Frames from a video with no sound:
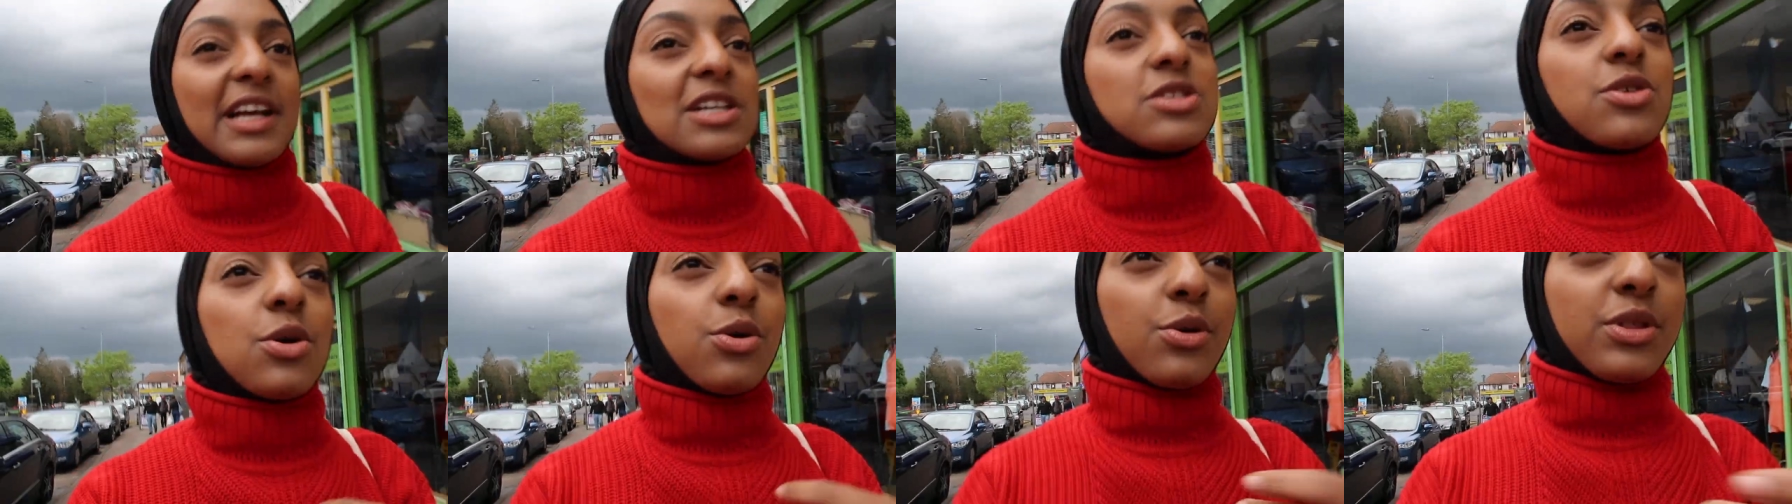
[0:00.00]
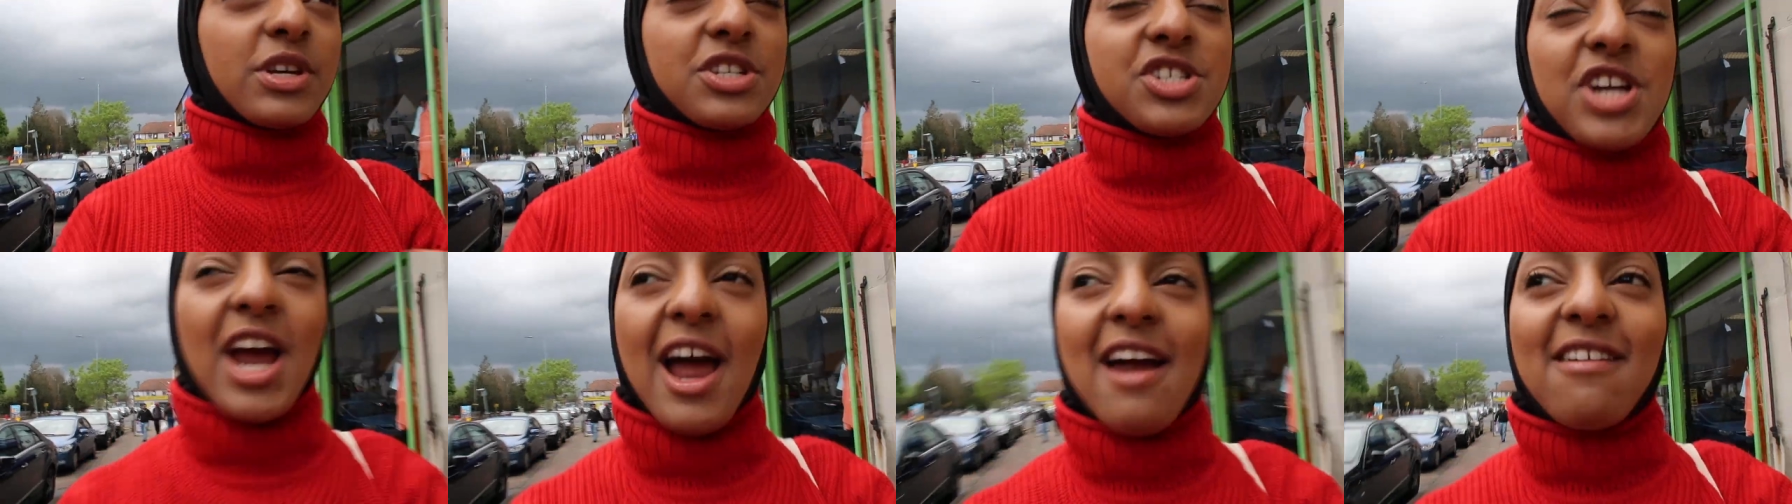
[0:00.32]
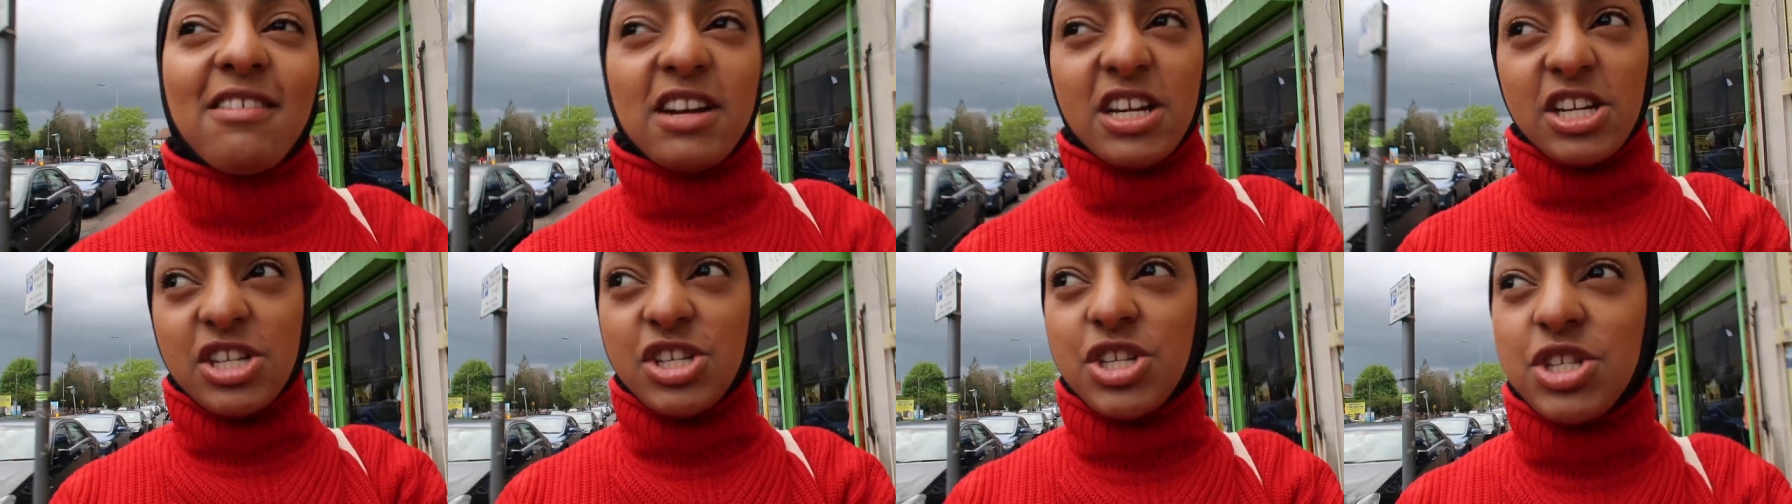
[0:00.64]
that's all the
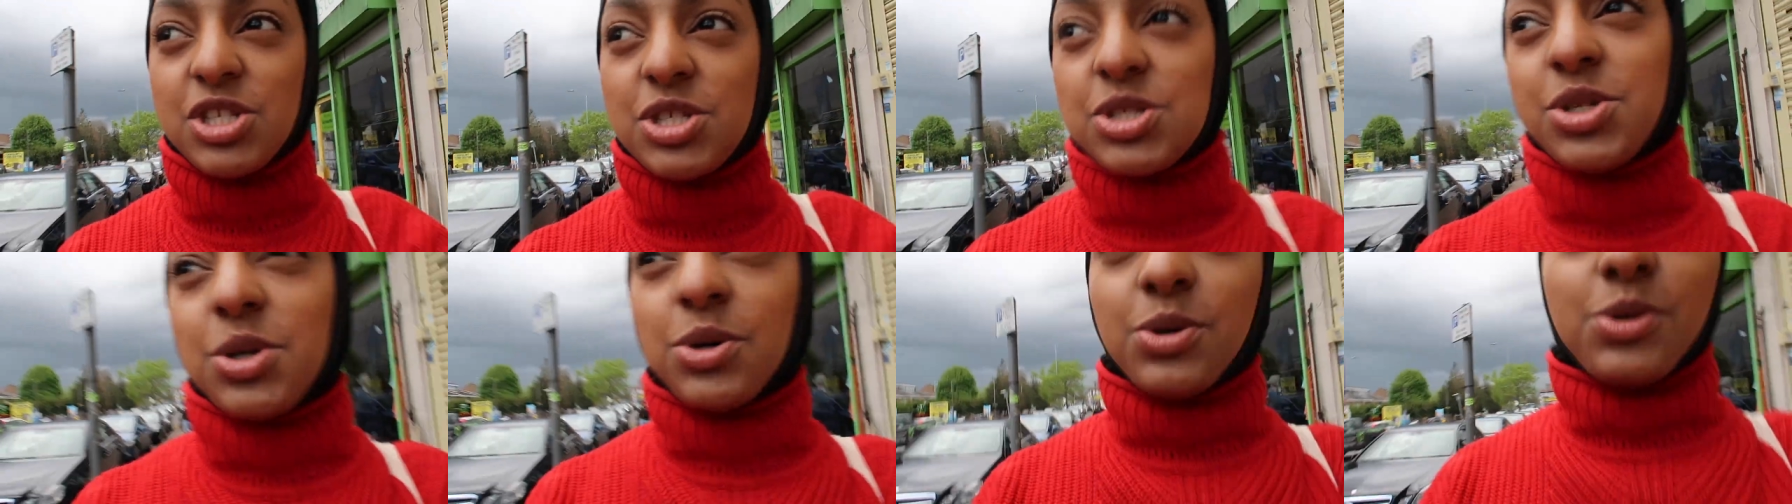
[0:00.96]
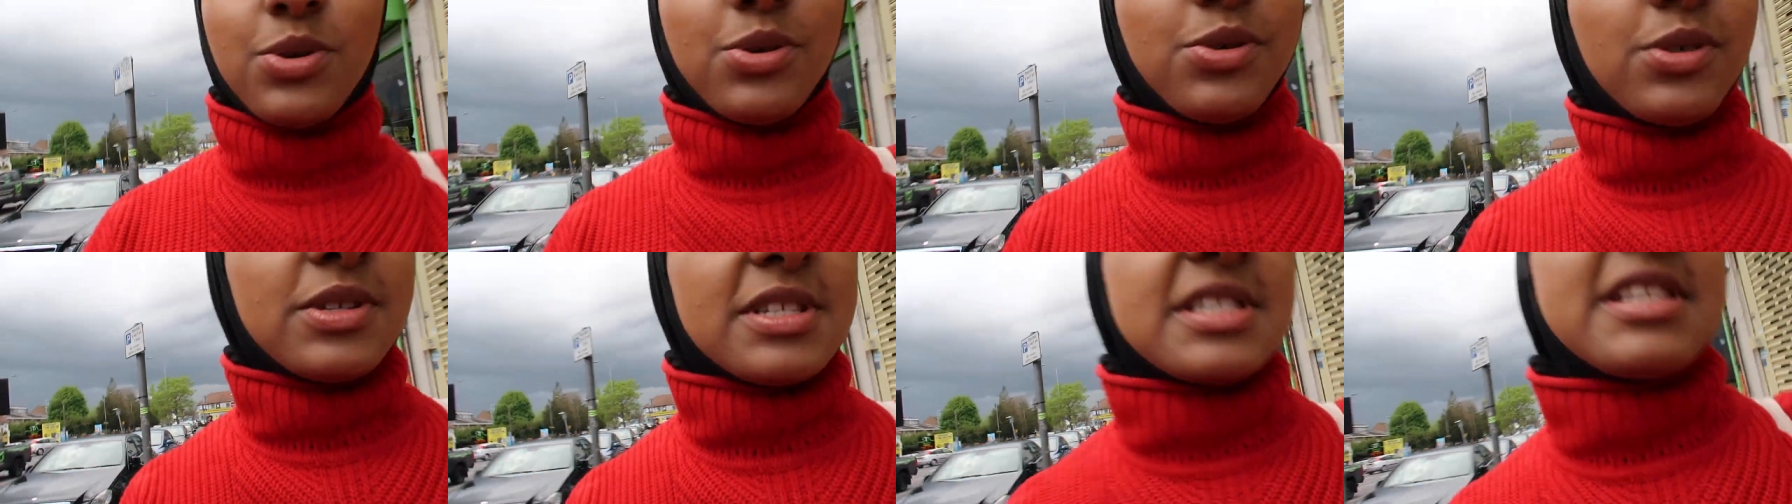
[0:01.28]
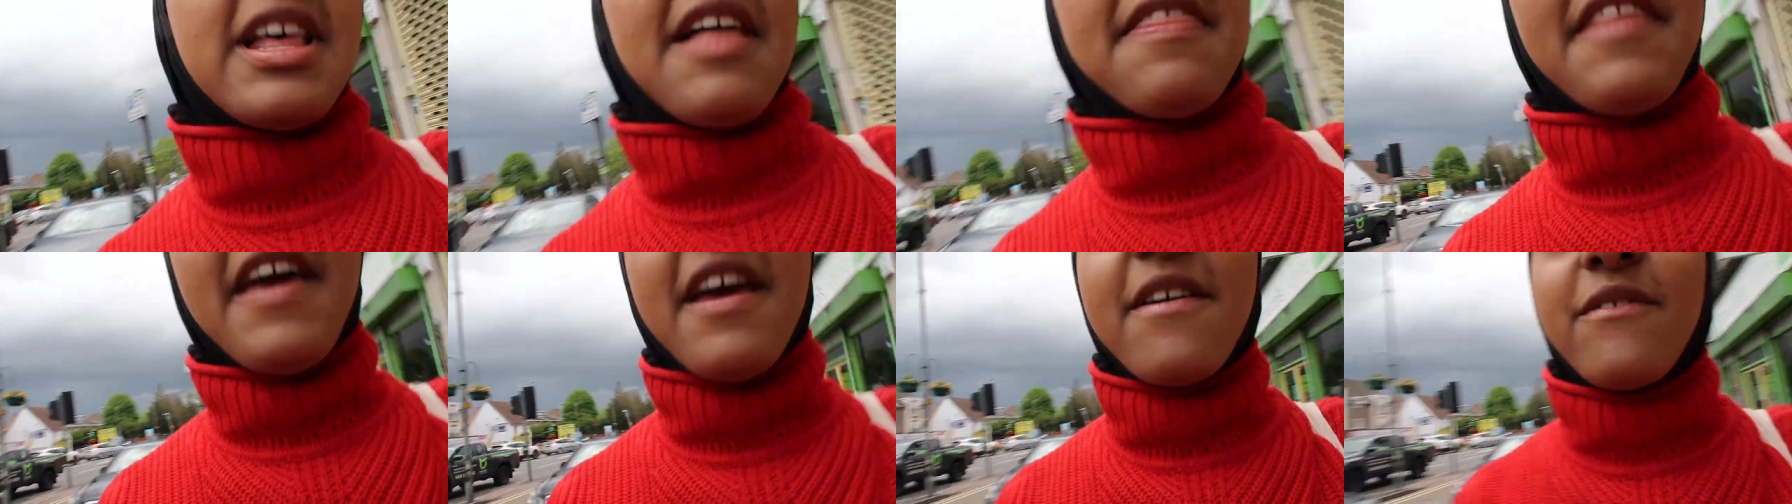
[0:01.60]
charity stores
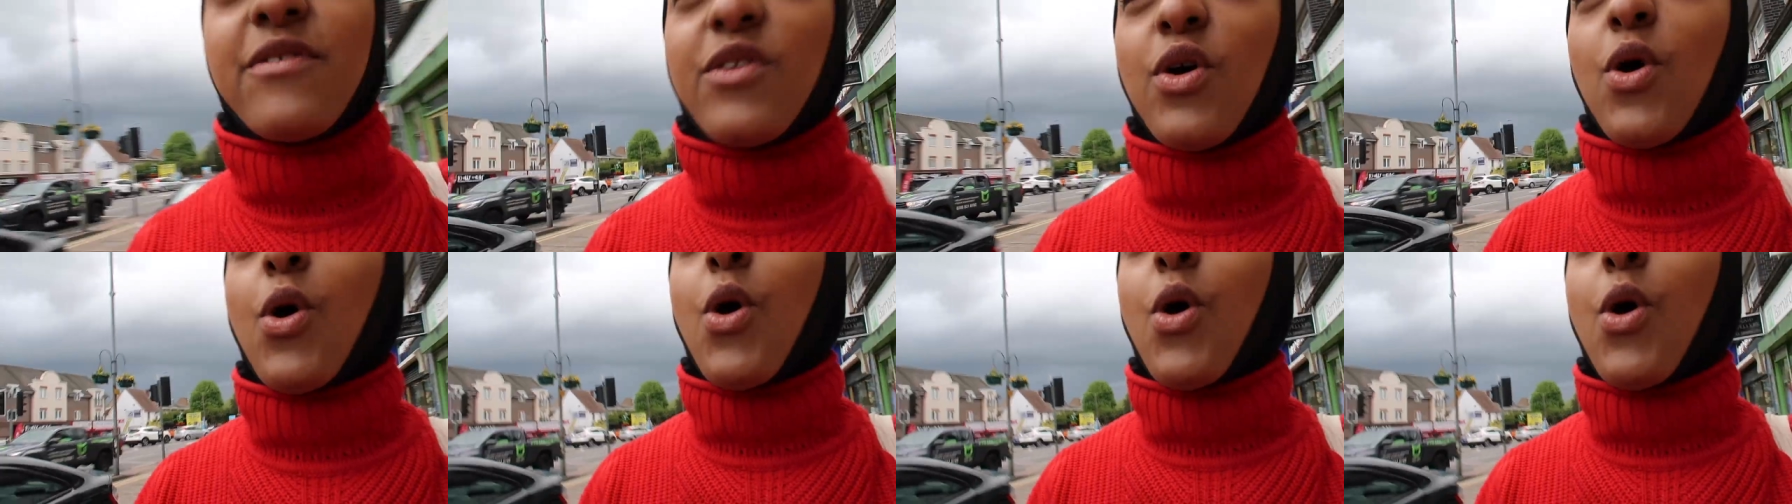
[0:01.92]
that they've